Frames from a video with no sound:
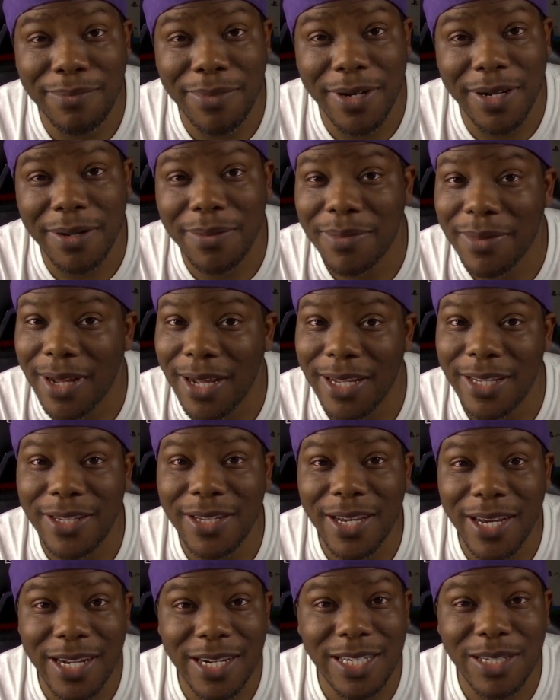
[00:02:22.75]
but I'm like,
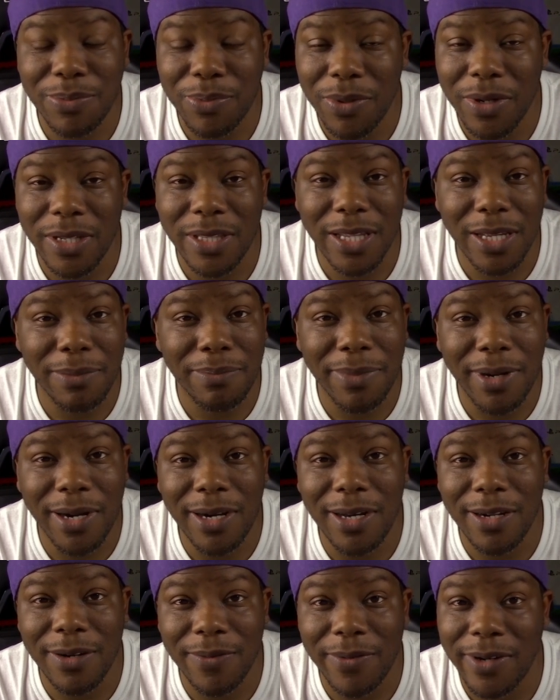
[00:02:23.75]
you gotta spread that
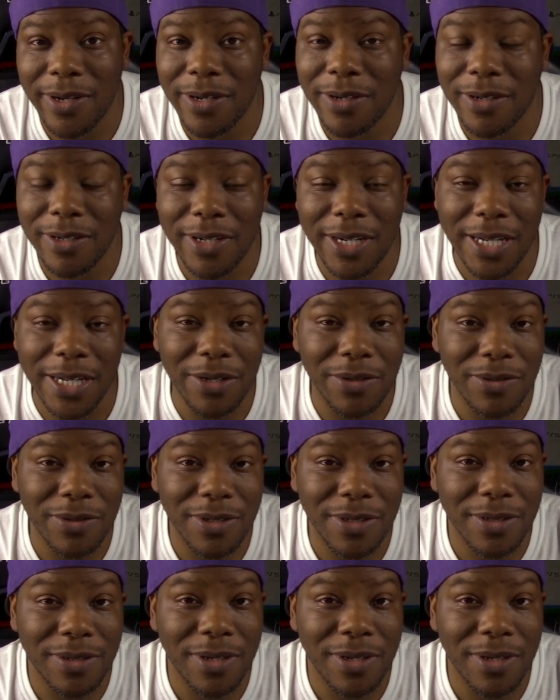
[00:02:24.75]
ball around or they gonna